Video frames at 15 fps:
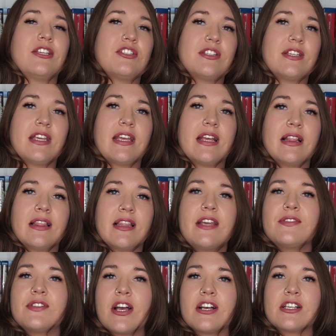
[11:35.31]
She
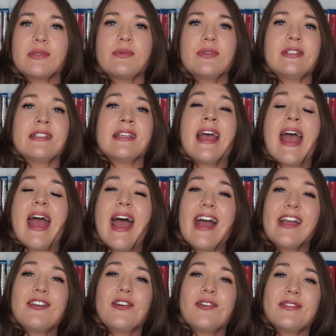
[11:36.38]
leaves her husband
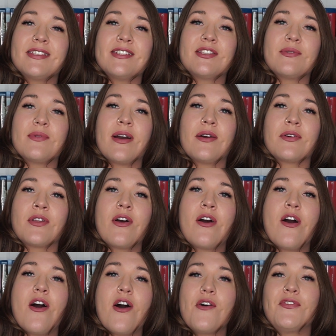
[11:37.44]
and goes into the world
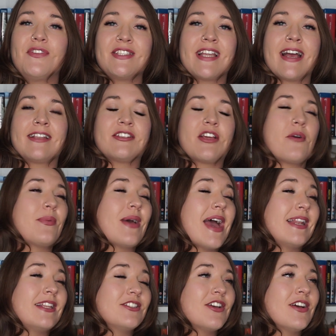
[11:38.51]
of stand-up,
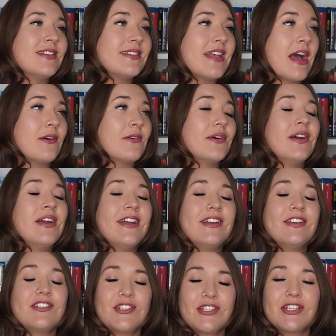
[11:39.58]
and it turns out
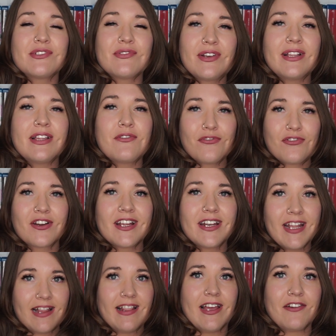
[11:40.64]
she's really freaking
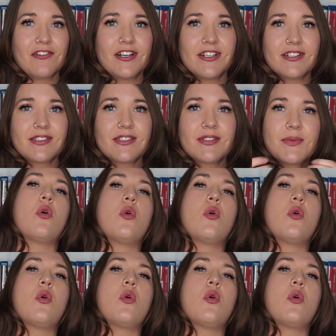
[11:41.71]
hilarious.